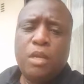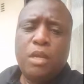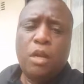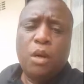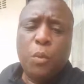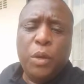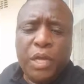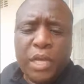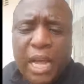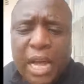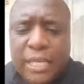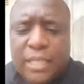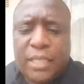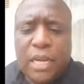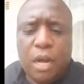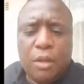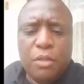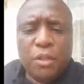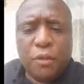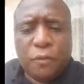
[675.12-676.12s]
We cut
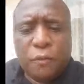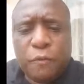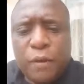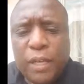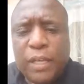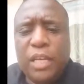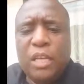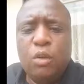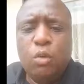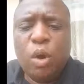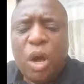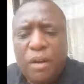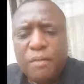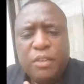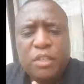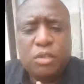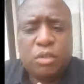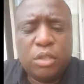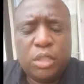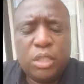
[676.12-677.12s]
down the fucking guava
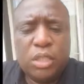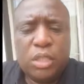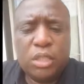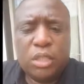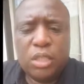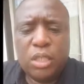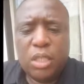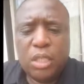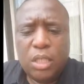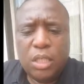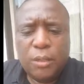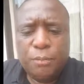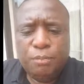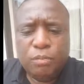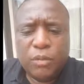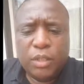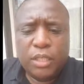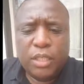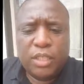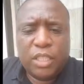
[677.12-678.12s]
trees.
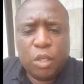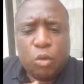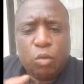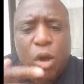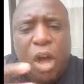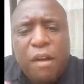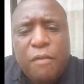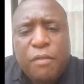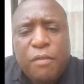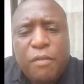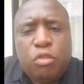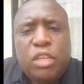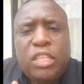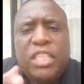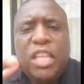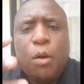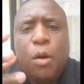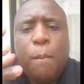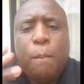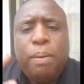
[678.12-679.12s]
The guava trees
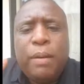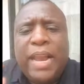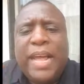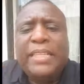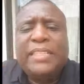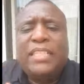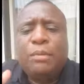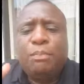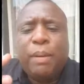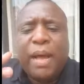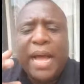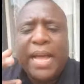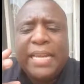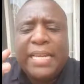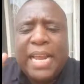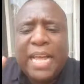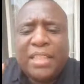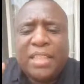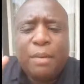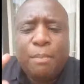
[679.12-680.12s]
that were planted by
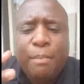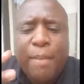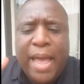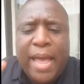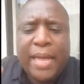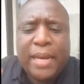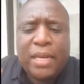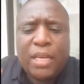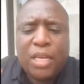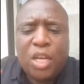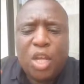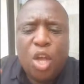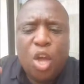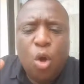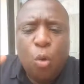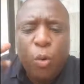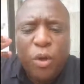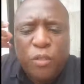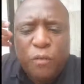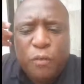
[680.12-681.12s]
another man
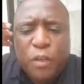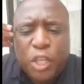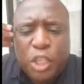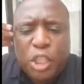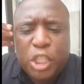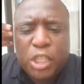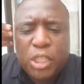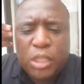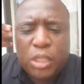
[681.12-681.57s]
with vision.